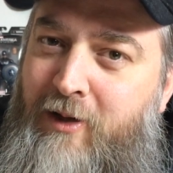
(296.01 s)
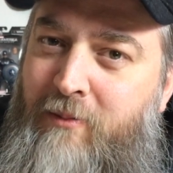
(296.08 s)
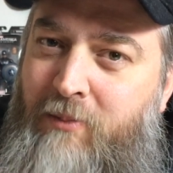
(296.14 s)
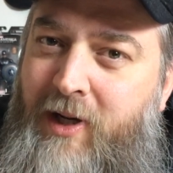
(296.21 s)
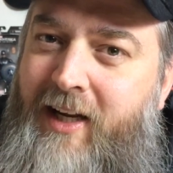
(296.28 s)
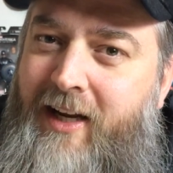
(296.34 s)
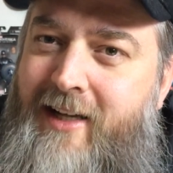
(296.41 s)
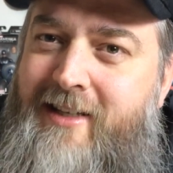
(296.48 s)

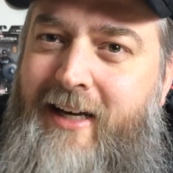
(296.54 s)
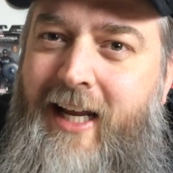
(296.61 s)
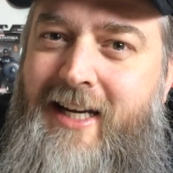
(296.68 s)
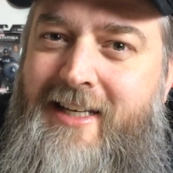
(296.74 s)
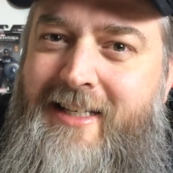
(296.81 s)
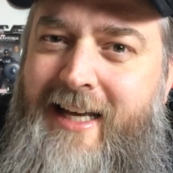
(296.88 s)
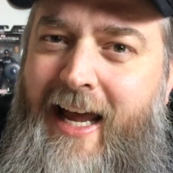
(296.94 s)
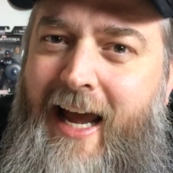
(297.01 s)
But he gets kind of
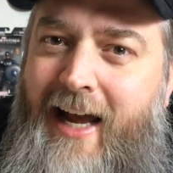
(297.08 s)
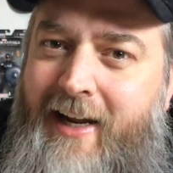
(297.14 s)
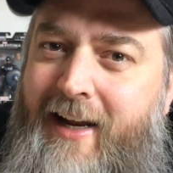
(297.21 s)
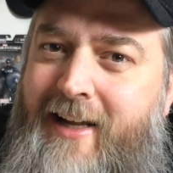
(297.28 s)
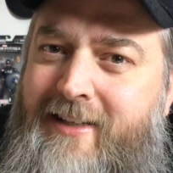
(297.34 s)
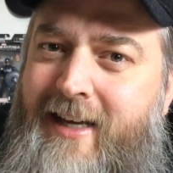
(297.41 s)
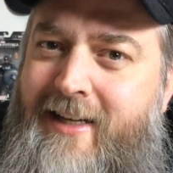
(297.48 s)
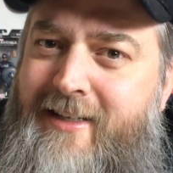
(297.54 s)
sad. He
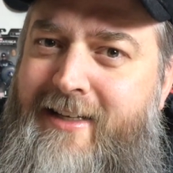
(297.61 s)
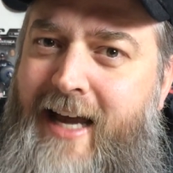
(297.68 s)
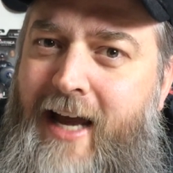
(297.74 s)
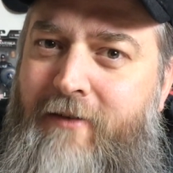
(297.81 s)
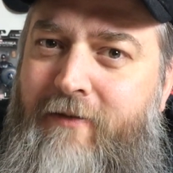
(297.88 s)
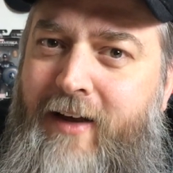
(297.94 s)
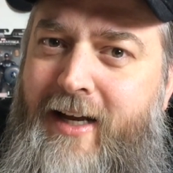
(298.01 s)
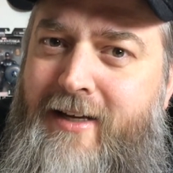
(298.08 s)
gets that
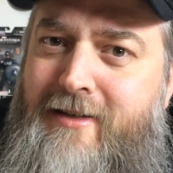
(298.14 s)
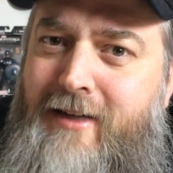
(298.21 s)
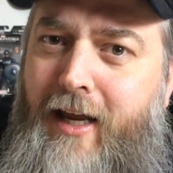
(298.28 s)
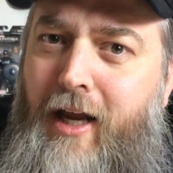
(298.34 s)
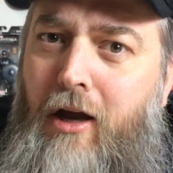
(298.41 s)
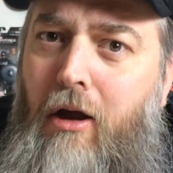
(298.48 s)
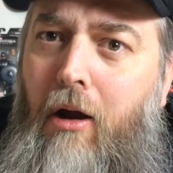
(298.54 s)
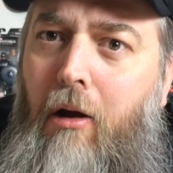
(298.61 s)
sad face, like,